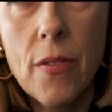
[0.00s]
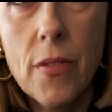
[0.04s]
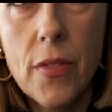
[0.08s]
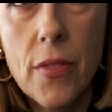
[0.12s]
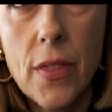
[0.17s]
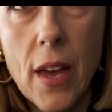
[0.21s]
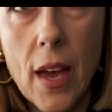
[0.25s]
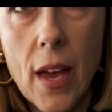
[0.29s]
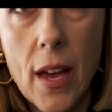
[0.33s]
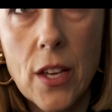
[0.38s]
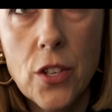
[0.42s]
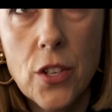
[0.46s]

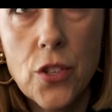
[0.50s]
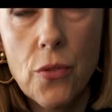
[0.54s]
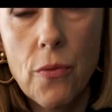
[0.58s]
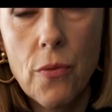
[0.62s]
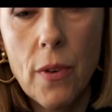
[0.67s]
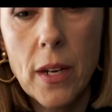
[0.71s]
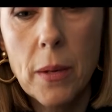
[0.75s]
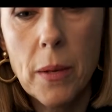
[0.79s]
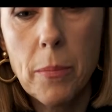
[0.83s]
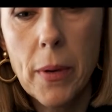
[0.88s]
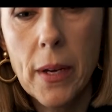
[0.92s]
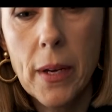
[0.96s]
the edge
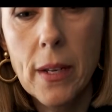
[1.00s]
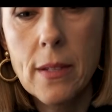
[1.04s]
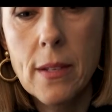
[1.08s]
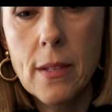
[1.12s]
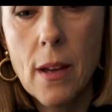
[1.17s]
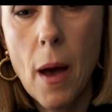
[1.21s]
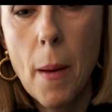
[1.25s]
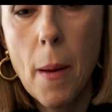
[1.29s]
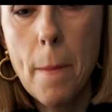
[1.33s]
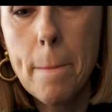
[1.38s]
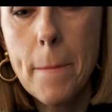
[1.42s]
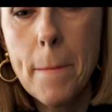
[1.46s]
already picked
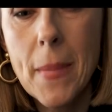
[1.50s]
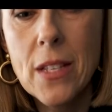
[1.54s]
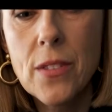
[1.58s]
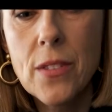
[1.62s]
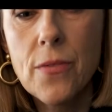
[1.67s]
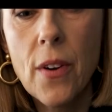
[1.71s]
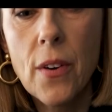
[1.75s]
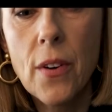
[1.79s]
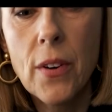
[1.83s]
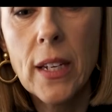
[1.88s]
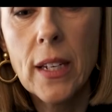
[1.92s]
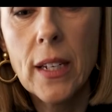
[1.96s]
up. It's
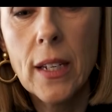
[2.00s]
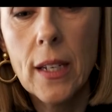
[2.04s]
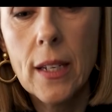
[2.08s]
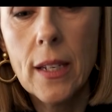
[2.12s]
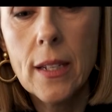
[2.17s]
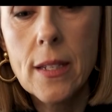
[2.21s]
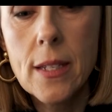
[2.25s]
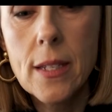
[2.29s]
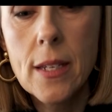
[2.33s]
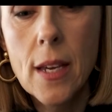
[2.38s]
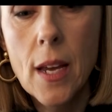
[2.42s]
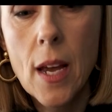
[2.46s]
very
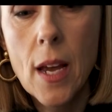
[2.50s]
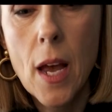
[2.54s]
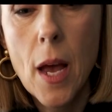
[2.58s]
neat.